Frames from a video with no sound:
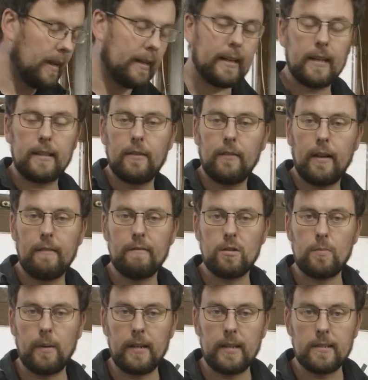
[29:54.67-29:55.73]
and get the valve
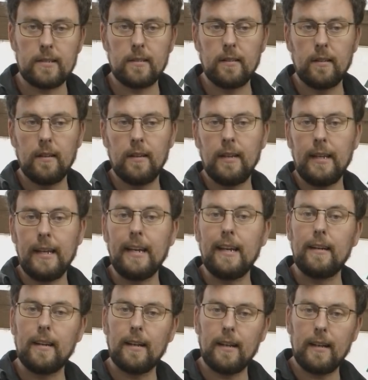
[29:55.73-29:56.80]
springs
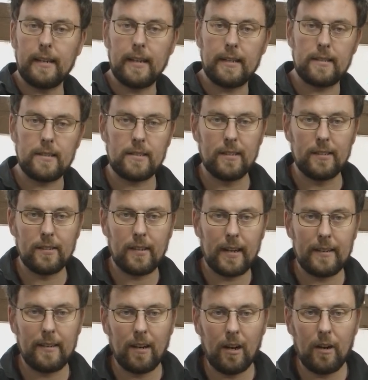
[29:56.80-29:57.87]
in and get the cylinder
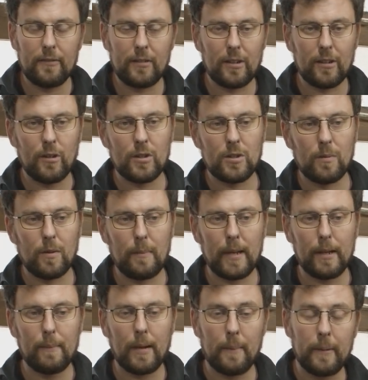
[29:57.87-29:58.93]
head off to the customer and
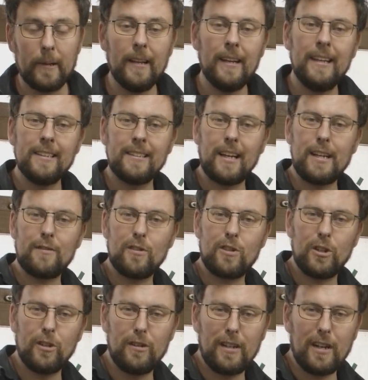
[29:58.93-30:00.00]
make them happy. Thanks for
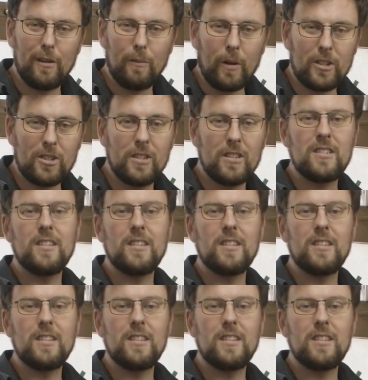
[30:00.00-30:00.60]
tuning in and watching